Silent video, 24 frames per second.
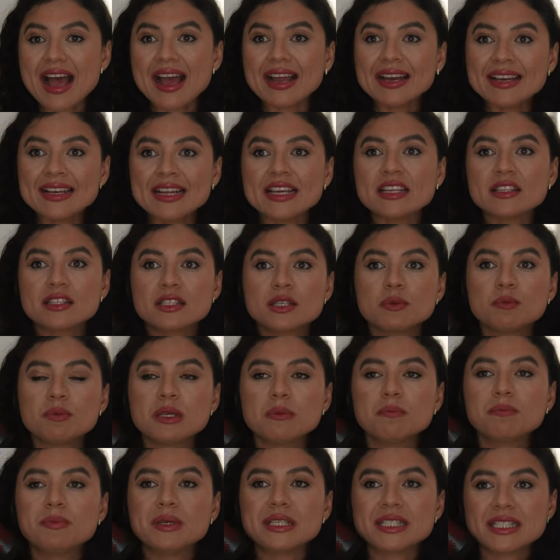I need to
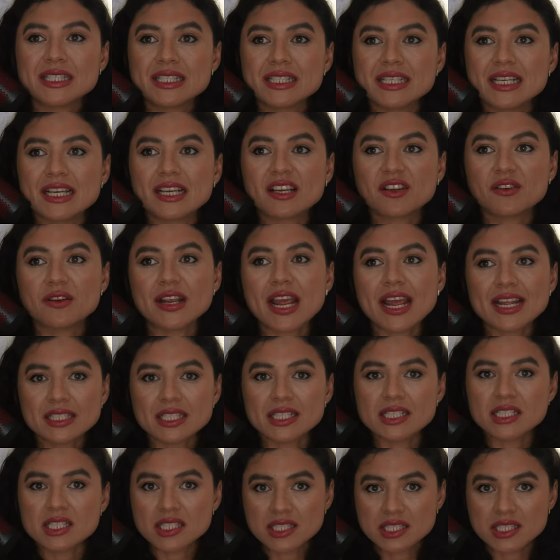be busy
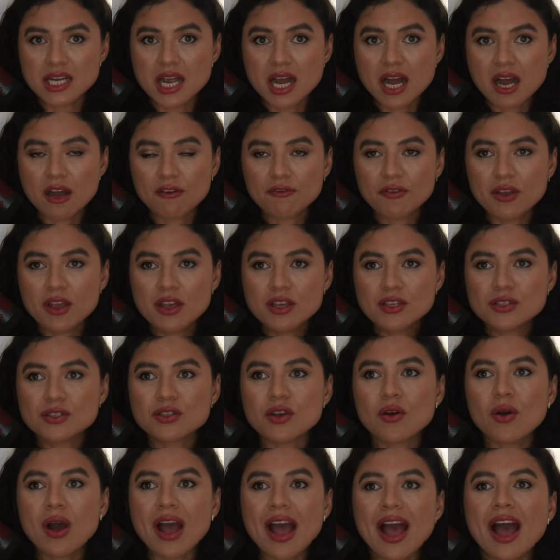creating stuff.
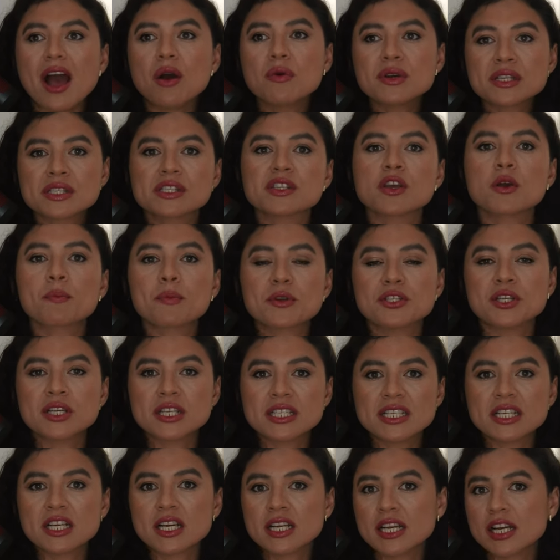So how is the
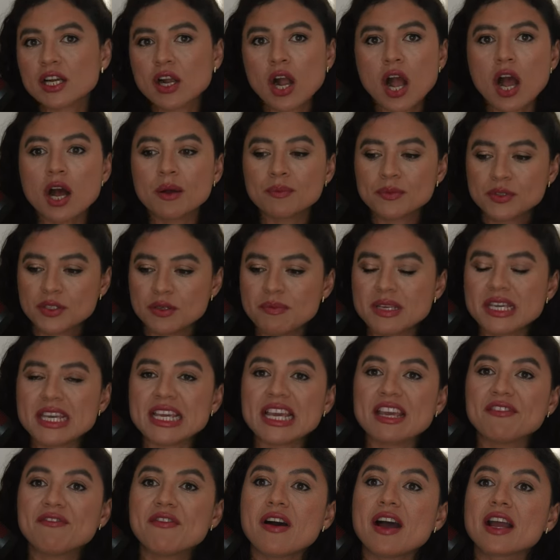opportunity gonna come to
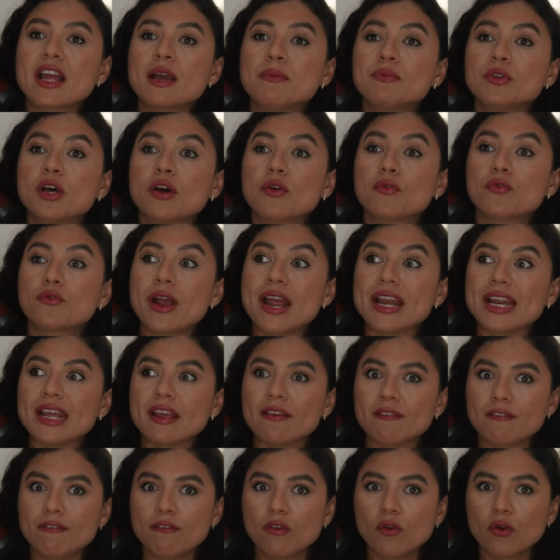me if I am not
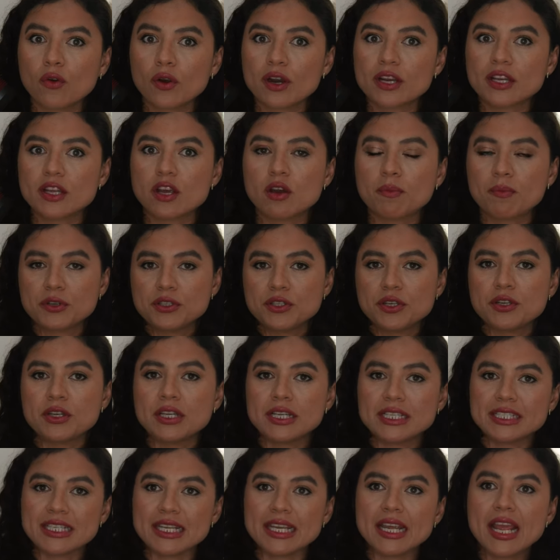ready for the
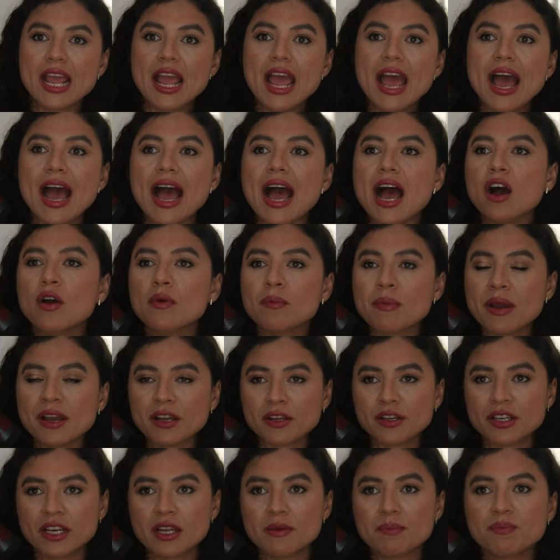opportunity? How am
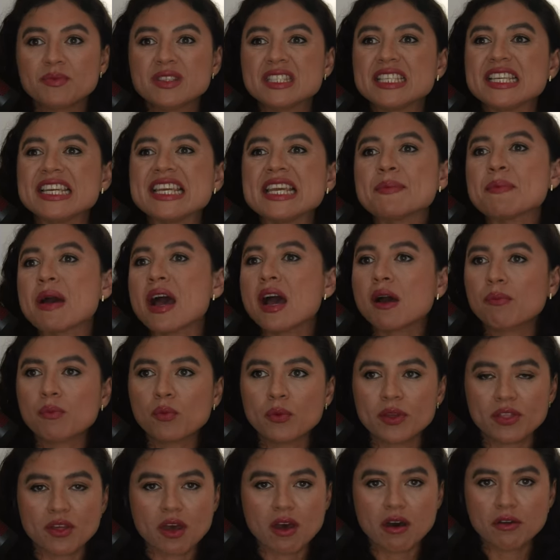I gonna team up
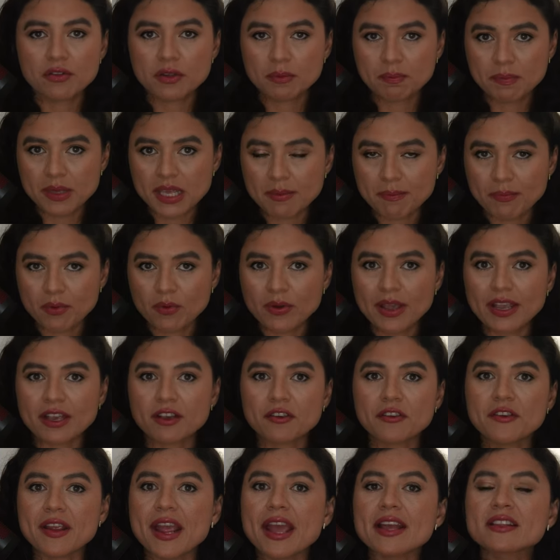with other people and
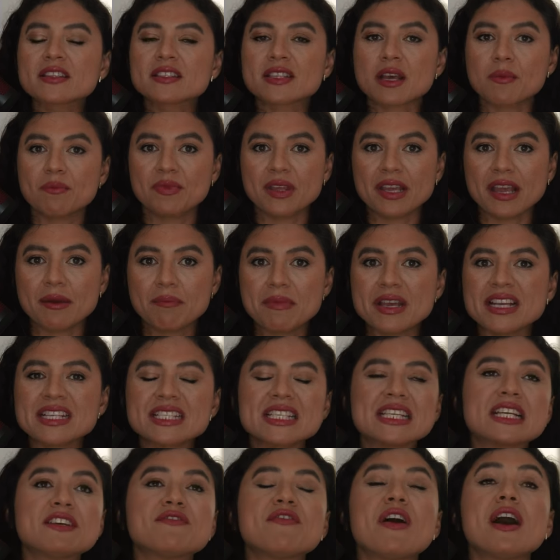create something
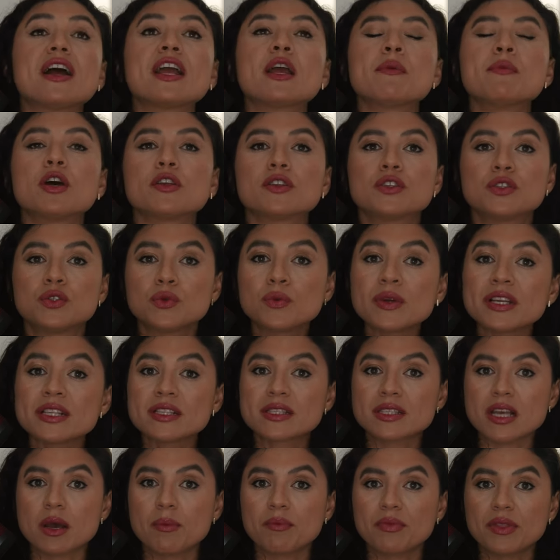amazing if I am not doing
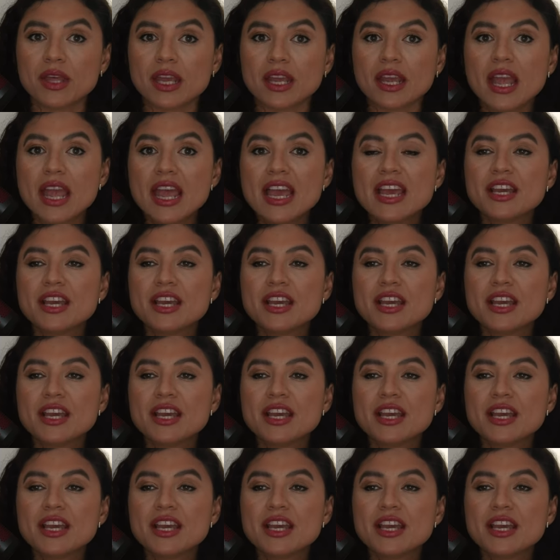something?